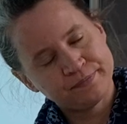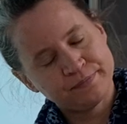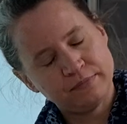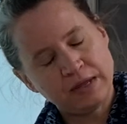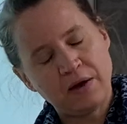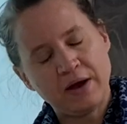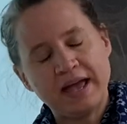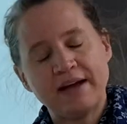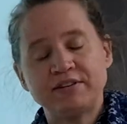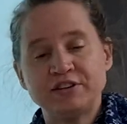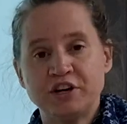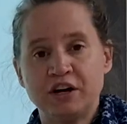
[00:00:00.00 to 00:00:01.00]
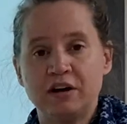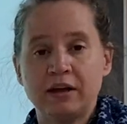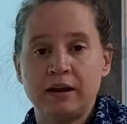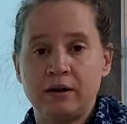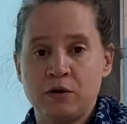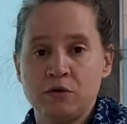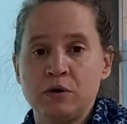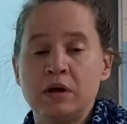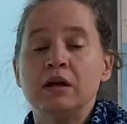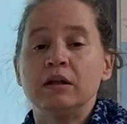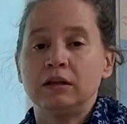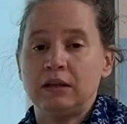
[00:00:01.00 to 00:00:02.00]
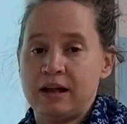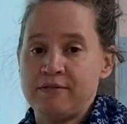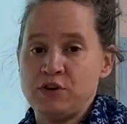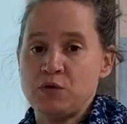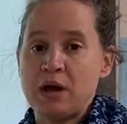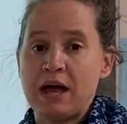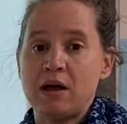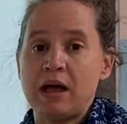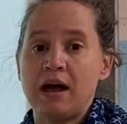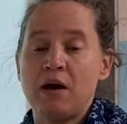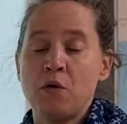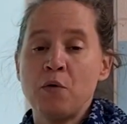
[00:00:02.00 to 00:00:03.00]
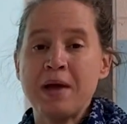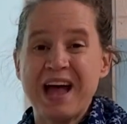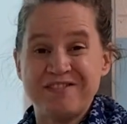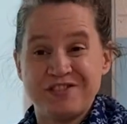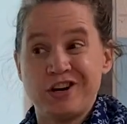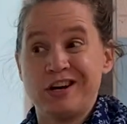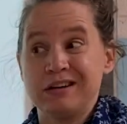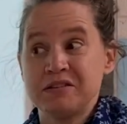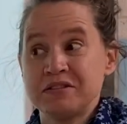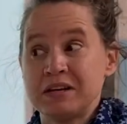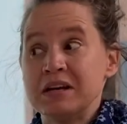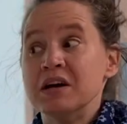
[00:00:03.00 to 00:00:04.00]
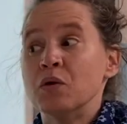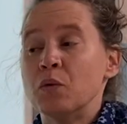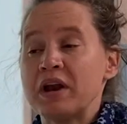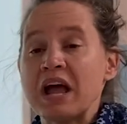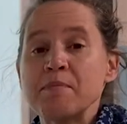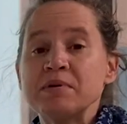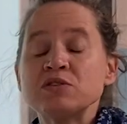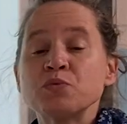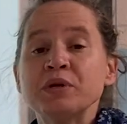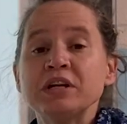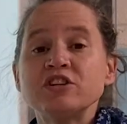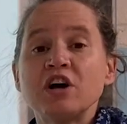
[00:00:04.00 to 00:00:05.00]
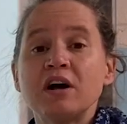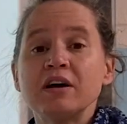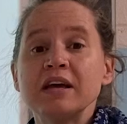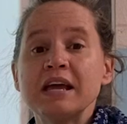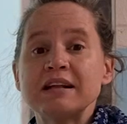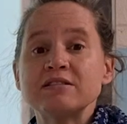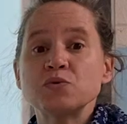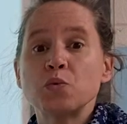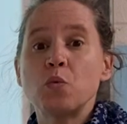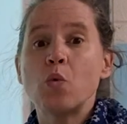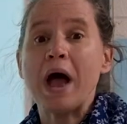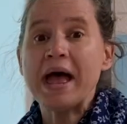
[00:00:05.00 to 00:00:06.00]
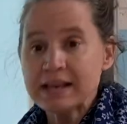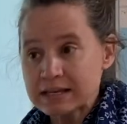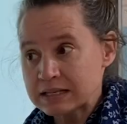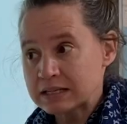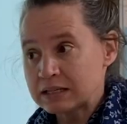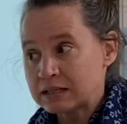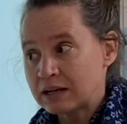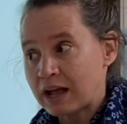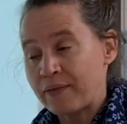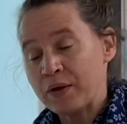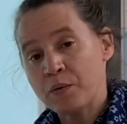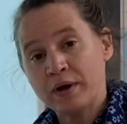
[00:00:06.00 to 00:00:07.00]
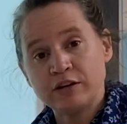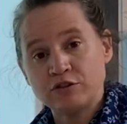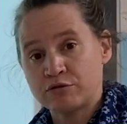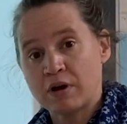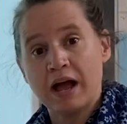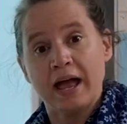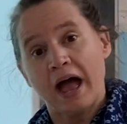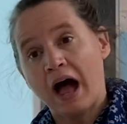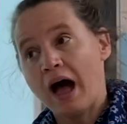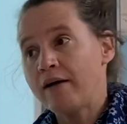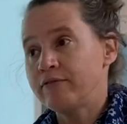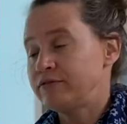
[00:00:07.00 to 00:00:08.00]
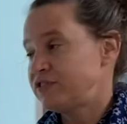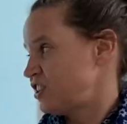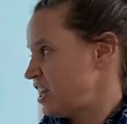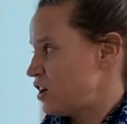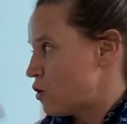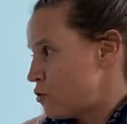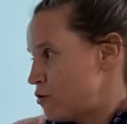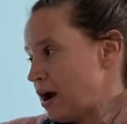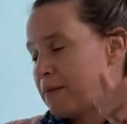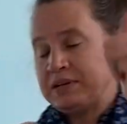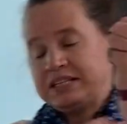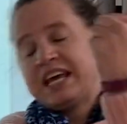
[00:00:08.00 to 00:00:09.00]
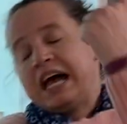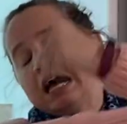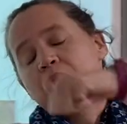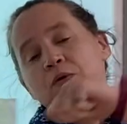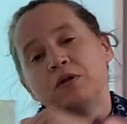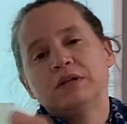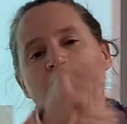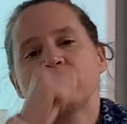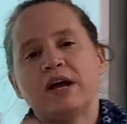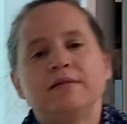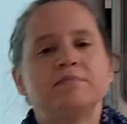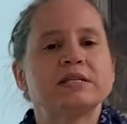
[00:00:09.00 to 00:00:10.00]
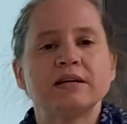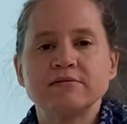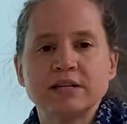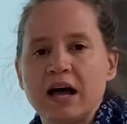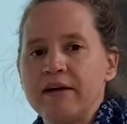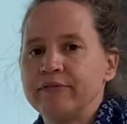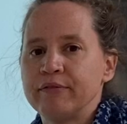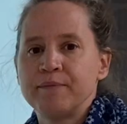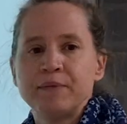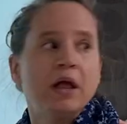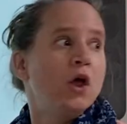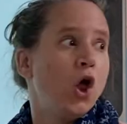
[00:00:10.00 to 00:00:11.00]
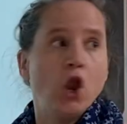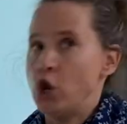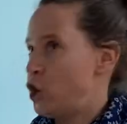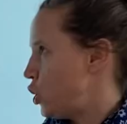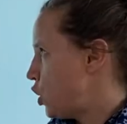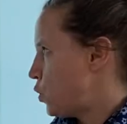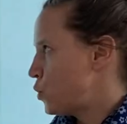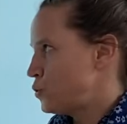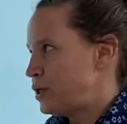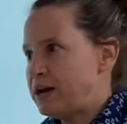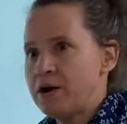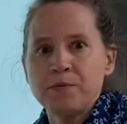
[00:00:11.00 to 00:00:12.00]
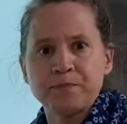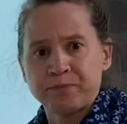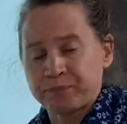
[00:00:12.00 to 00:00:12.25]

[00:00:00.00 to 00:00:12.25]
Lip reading: Now I have a dog, and I know a lot of you at home have dogs. What happens when a dog gets wet and they want to dry off? Do they go grab a towel and dry themselves off? No, they don't.